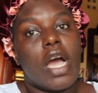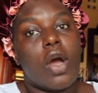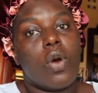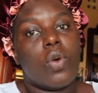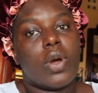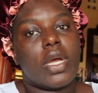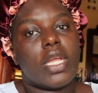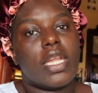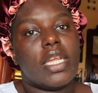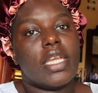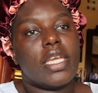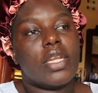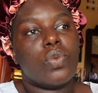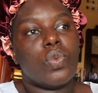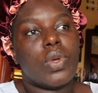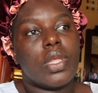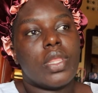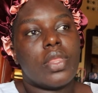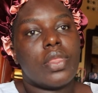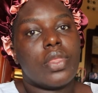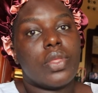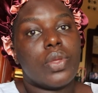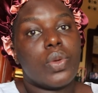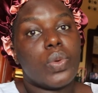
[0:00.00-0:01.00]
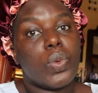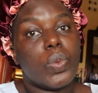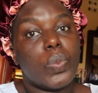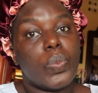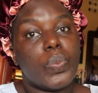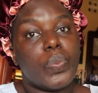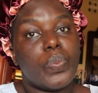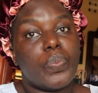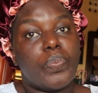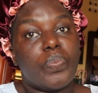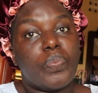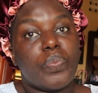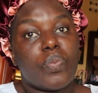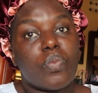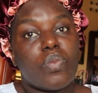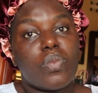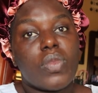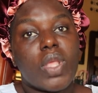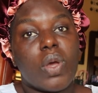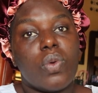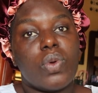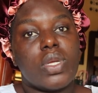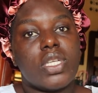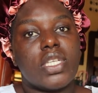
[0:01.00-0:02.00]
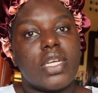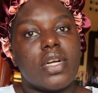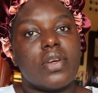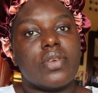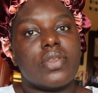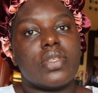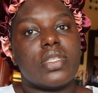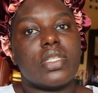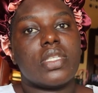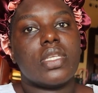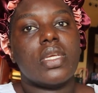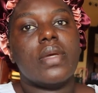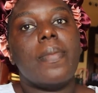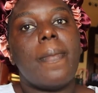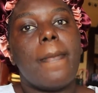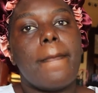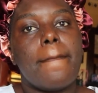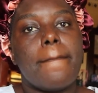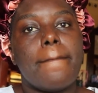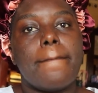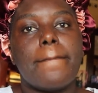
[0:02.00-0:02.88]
i'll clean with you we shall see